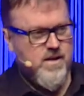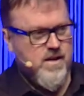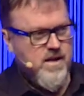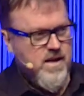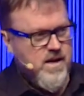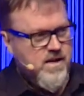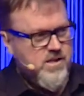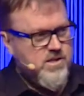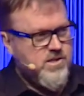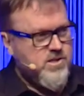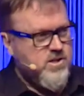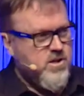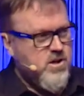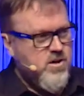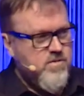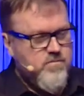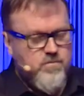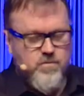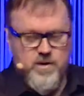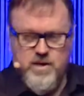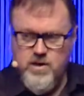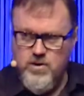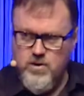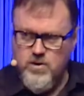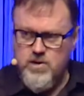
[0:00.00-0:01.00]
And so if
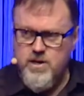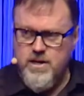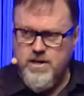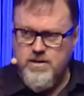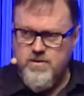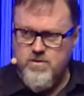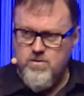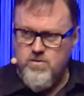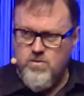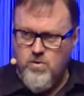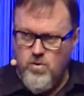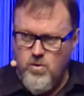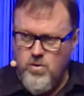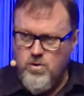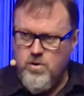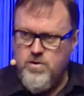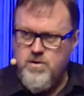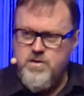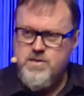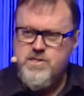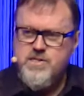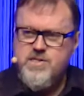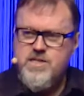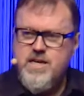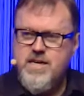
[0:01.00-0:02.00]
we look at all of
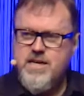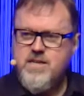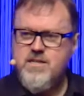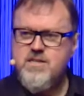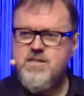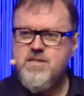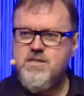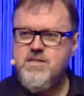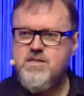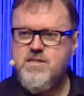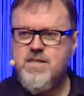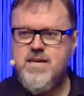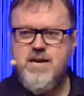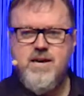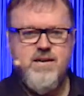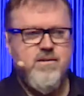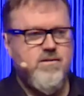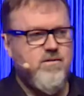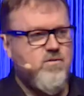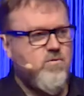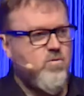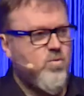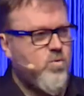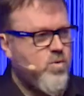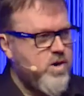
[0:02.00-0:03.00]
the sectors that
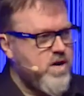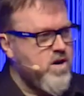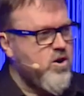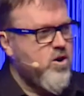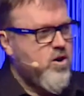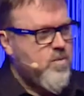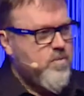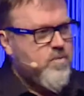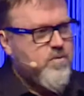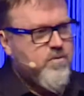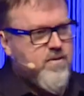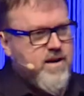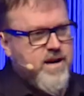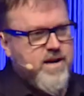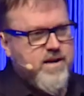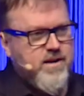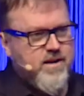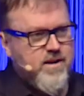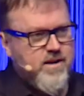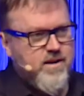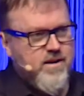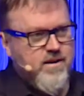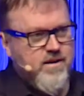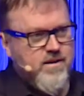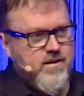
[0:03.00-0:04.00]
we operate
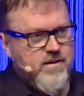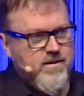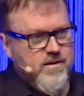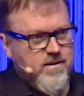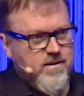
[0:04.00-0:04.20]
in,